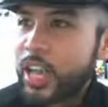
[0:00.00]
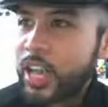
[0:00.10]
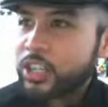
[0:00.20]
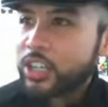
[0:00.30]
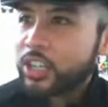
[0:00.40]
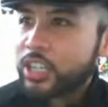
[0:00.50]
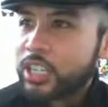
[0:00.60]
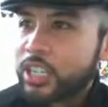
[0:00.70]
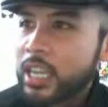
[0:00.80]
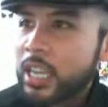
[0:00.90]

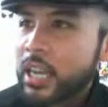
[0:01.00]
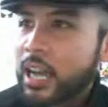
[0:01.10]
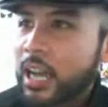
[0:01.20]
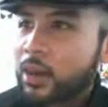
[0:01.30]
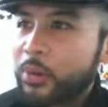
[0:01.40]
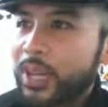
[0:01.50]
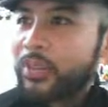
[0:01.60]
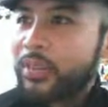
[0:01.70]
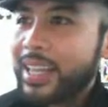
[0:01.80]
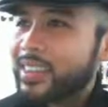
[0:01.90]
Ashley, we have
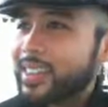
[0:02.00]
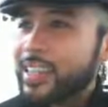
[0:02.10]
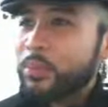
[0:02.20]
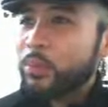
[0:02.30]
Anthony,